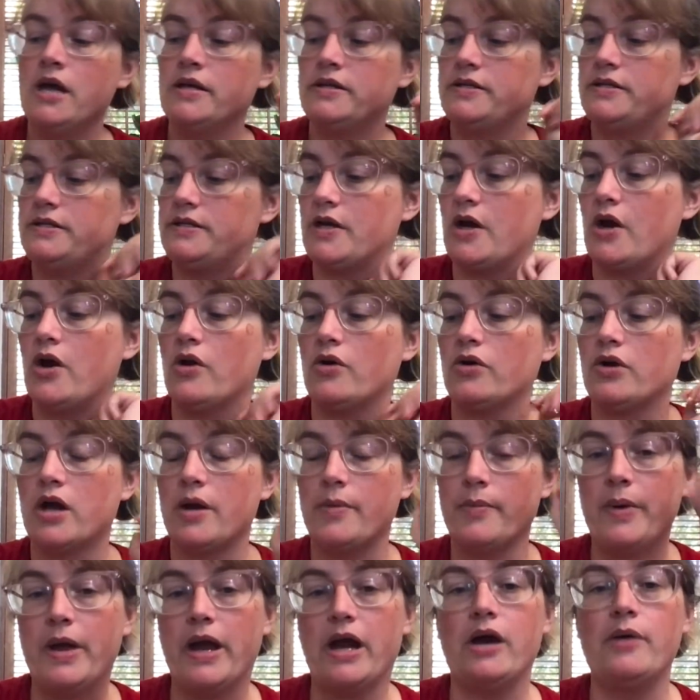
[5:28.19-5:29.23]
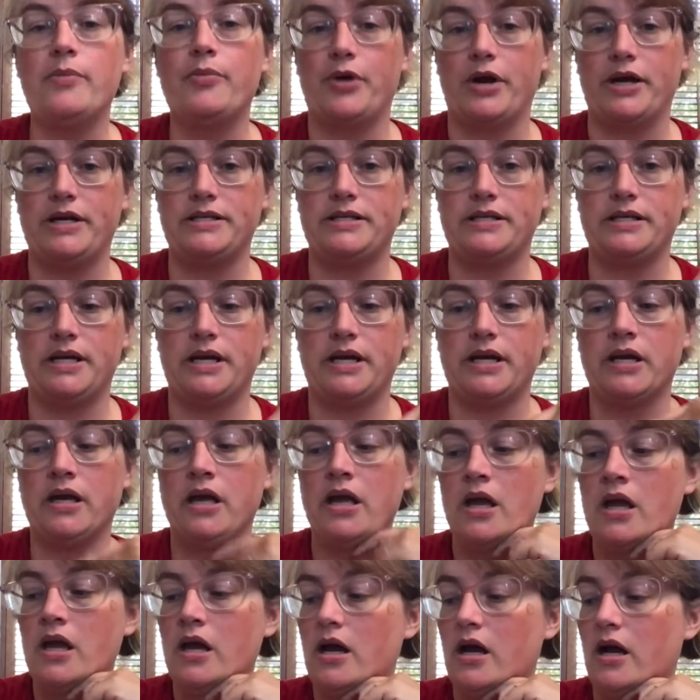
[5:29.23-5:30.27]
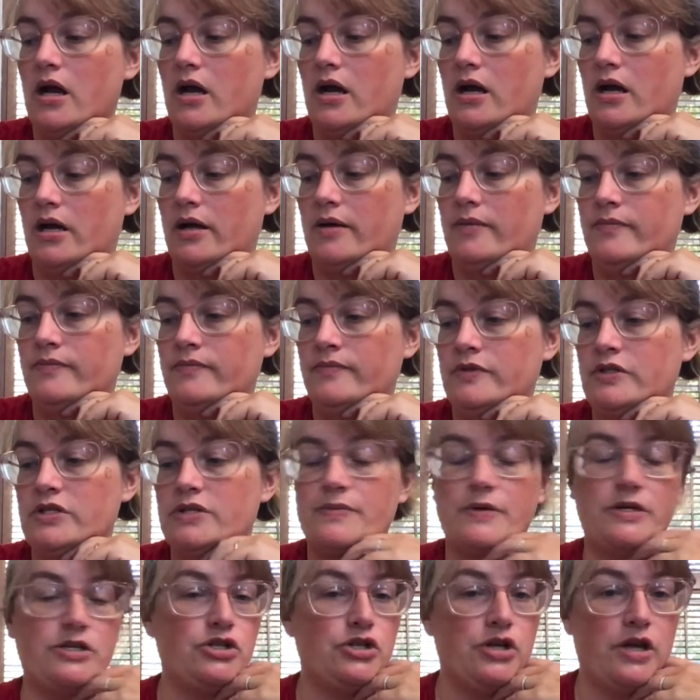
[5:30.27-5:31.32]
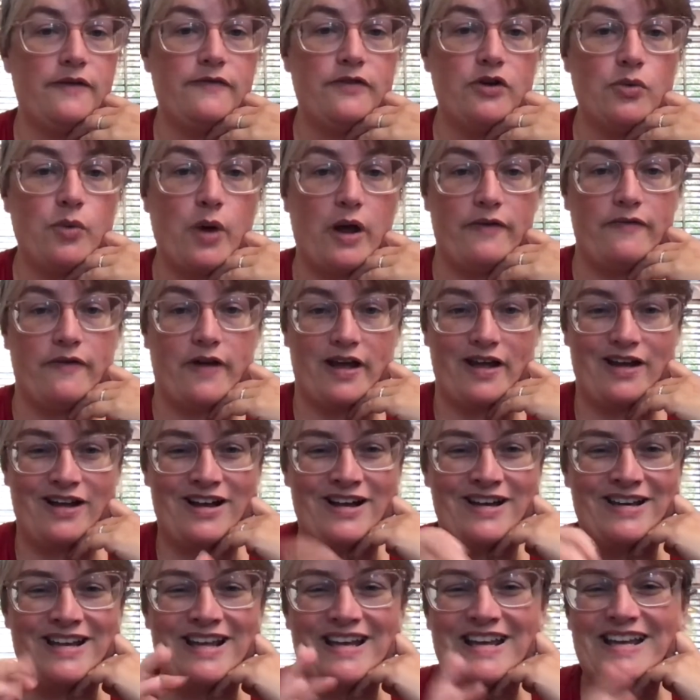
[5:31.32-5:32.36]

So compare pricing. Just make sure you have your Wi-Fi on.